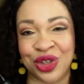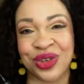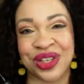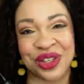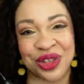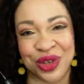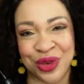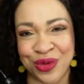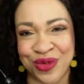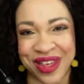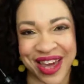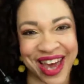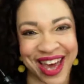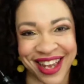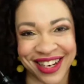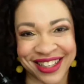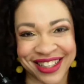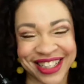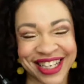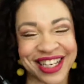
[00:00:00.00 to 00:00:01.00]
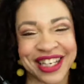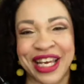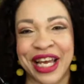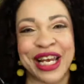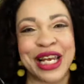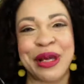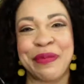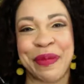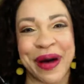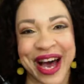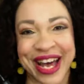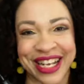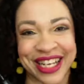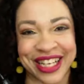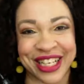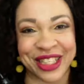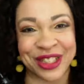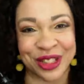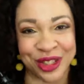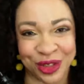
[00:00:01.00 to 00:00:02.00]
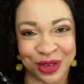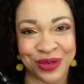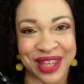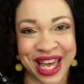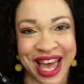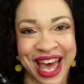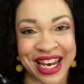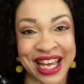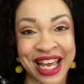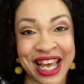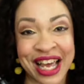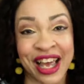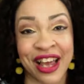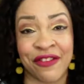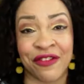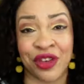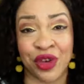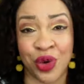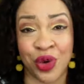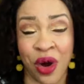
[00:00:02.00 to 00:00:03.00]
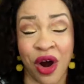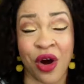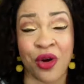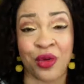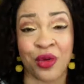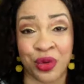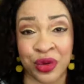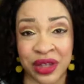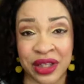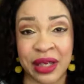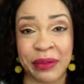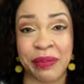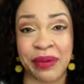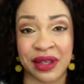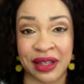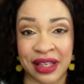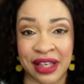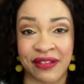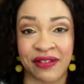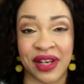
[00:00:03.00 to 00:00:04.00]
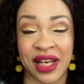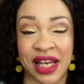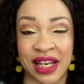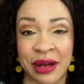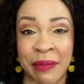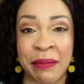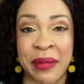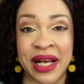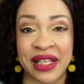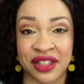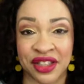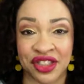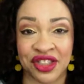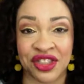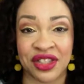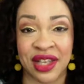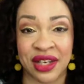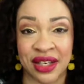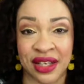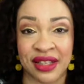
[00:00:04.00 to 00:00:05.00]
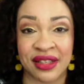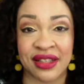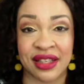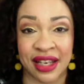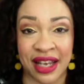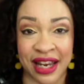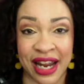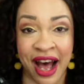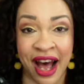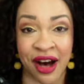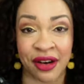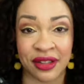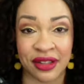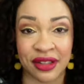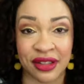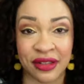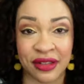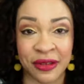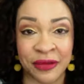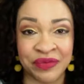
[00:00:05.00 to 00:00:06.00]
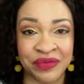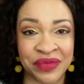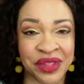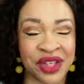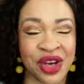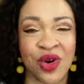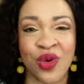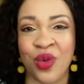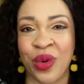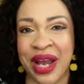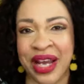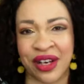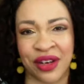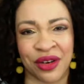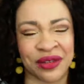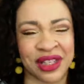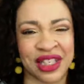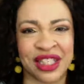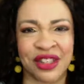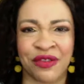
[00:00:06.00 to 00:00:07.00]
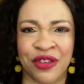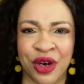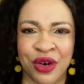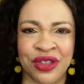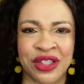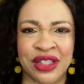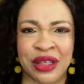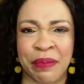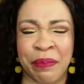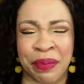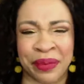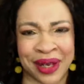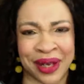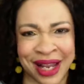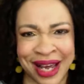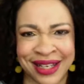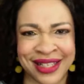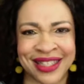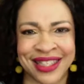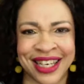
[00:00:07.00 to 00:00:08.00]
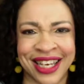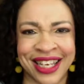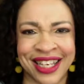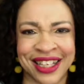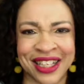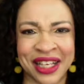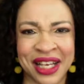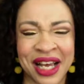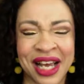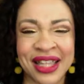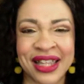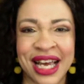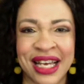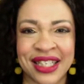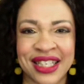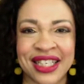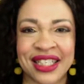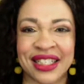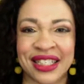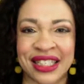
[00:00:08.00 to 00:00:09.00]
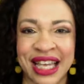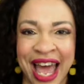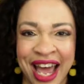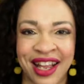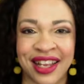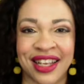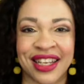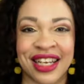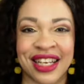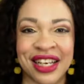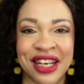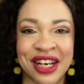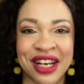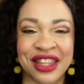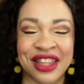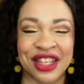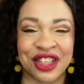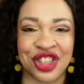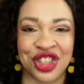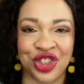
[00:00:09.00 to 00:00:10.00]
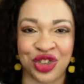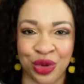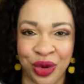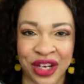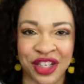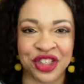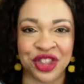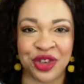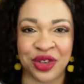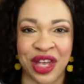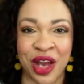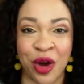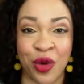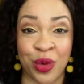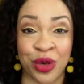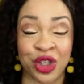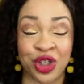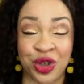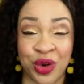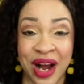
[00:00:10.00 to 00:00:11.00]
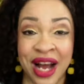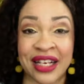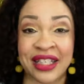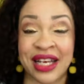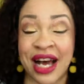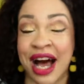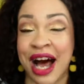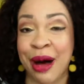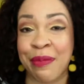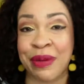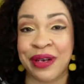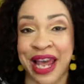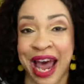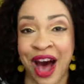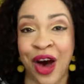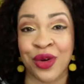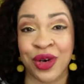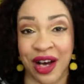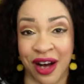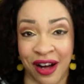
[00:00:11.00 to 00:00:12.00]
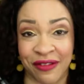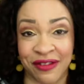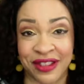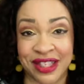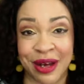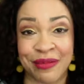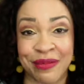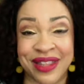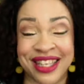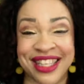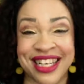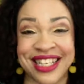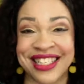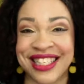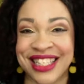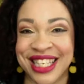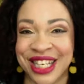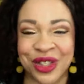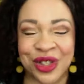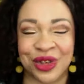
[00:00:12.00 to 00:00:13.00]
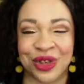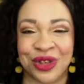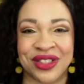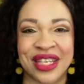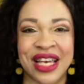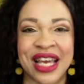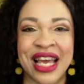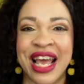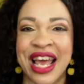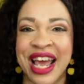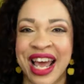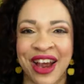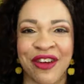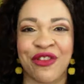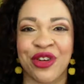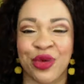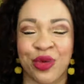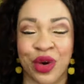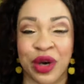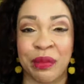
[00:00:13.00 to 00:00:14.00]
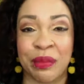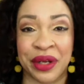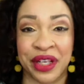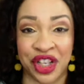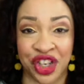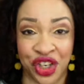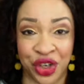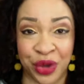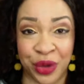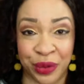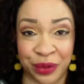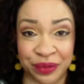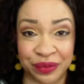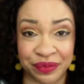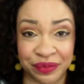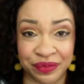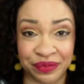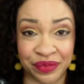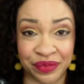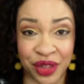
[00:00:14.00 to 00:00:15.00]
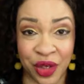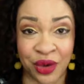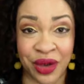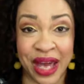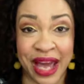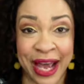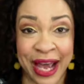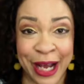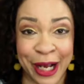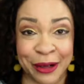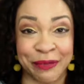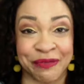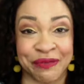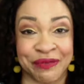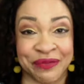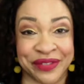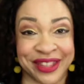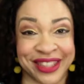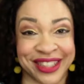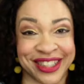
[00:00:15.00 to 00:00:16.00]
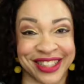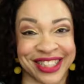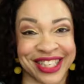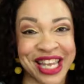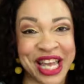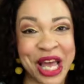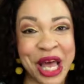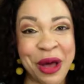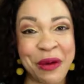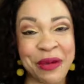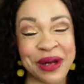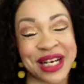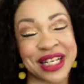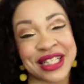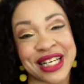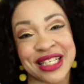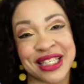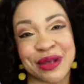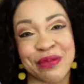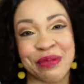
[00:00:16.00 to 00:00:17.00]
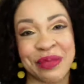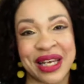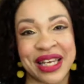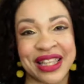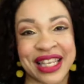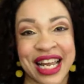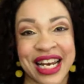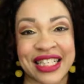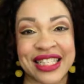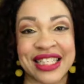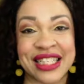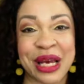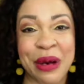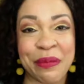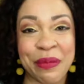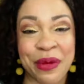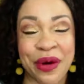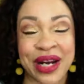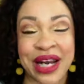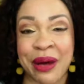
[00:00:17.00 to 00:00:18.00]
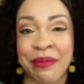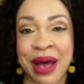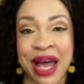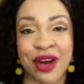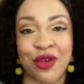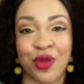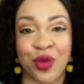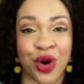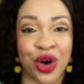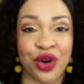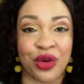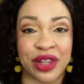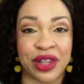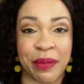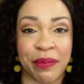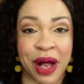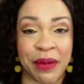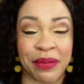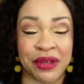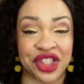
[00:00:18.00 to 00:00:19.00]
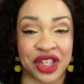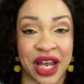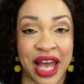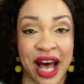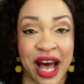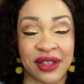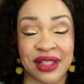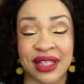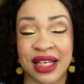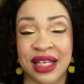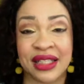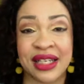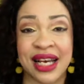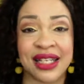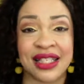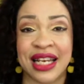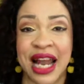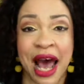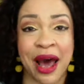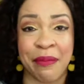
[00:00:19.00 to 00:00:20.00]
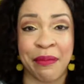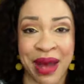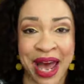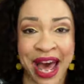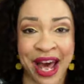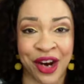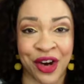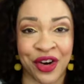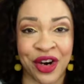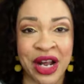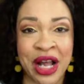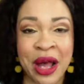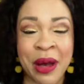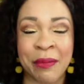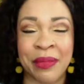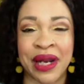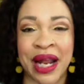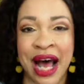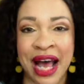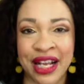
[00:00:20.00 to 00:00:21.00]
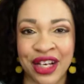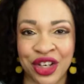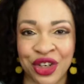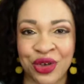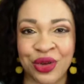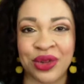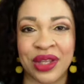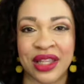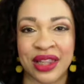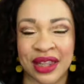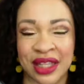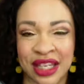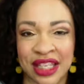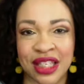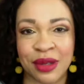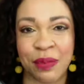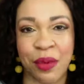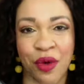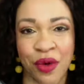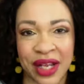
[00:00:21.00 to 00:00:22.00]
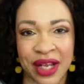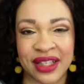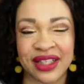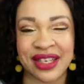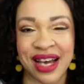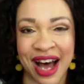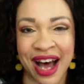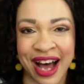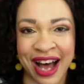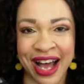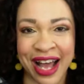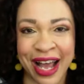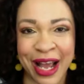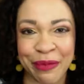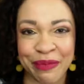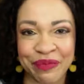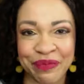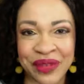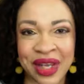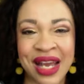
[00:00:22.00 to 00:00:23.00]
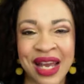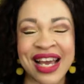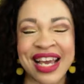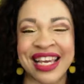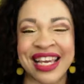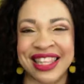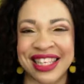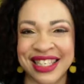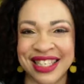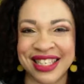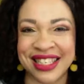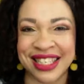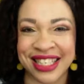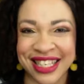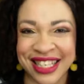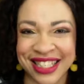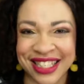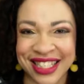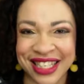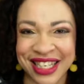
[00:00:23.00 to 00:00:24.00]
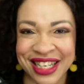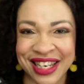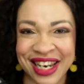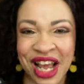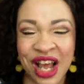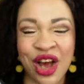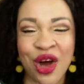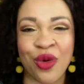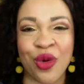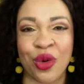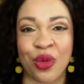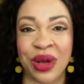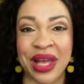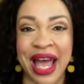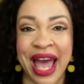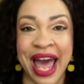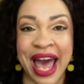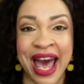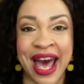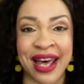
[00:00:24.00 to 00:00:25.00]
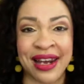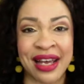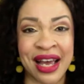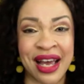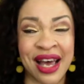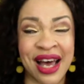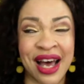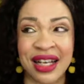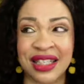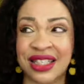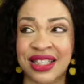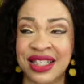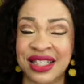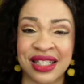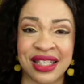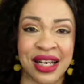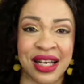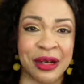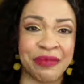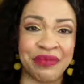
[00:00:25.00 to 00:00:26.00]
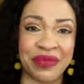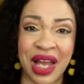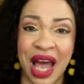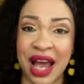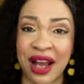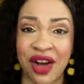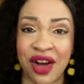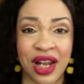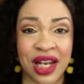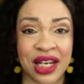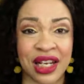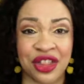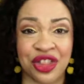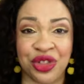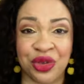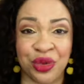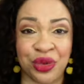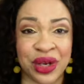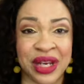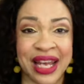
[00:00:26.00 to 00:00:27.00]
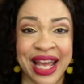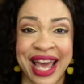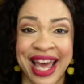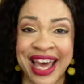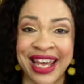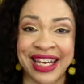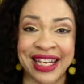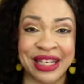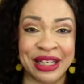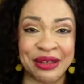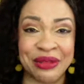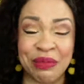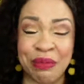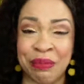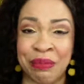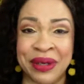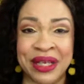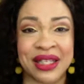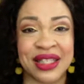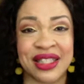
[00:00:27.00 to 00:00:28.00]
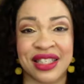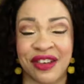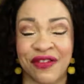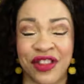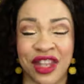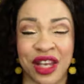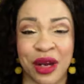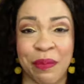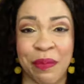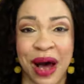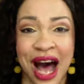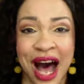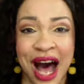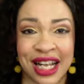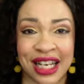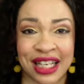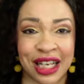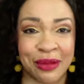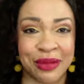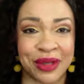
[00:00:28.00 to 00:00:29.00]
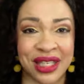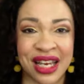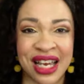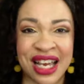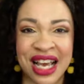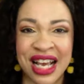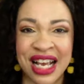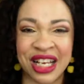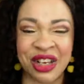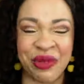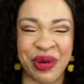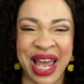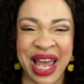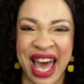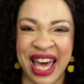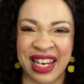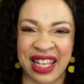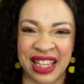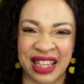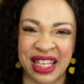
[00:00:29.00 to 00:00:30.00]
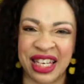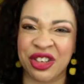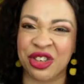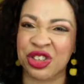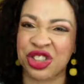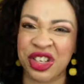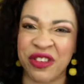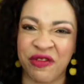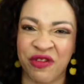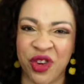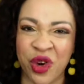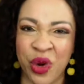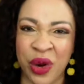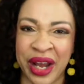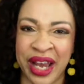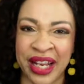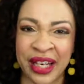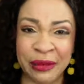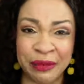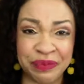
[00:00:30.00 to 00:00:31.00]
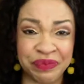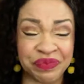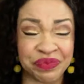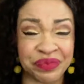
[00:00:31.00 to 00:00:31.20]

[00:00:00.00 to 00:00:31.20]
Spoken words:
you can do that. Anybody can do that. If you are really believing in a message that needs to get out, don't wait on these folks to bless it. That's exactly the structure that we're trying to opt out of, something that centers everyone but you. Okay? And it doesn't mean that at some point I might work with a publishing house. It does not matter. But I knew that this point in time, in this season where we had just I call it a three-headed beast of the apocalypse. We had a leadership void.